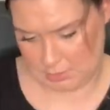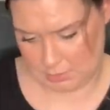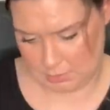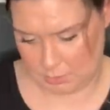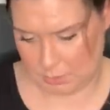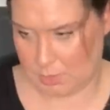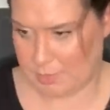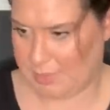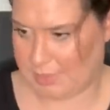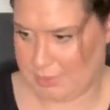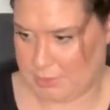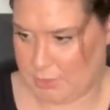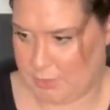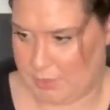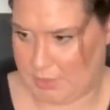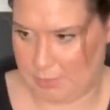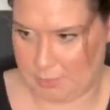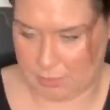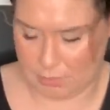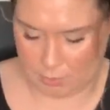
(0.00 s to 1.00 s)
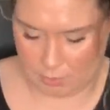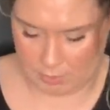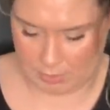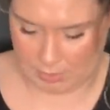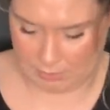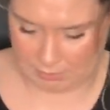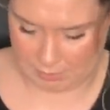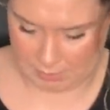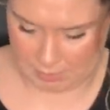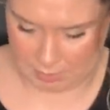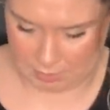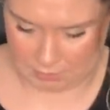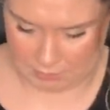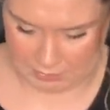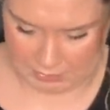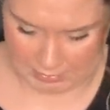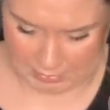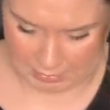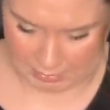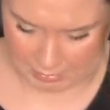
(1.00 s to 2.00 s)
What am I doing? I'm throwing everything over
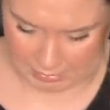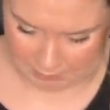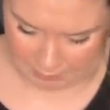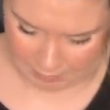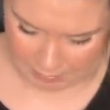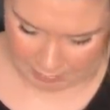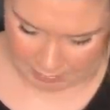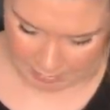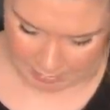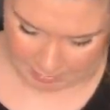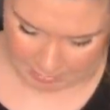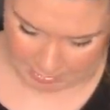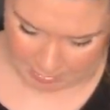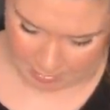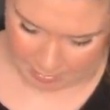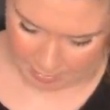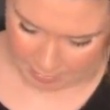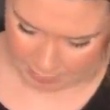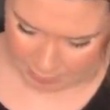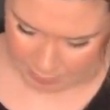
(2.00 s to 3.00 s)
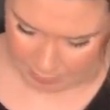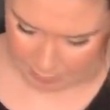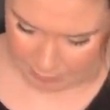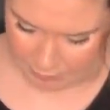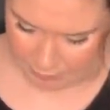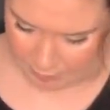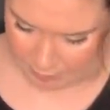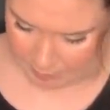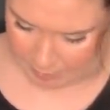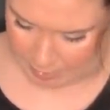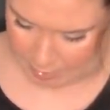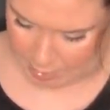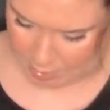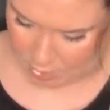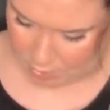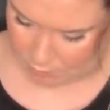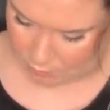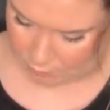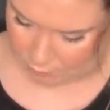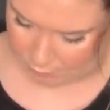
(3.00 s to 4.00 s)
there and I have the empty box right in front of me.
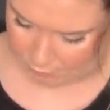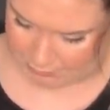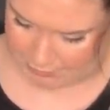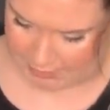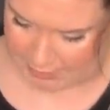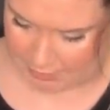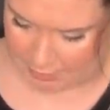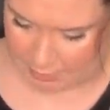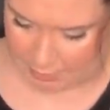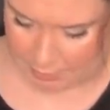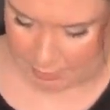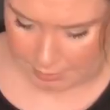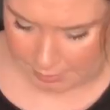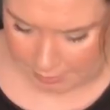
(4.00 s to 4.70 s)
Full tilt.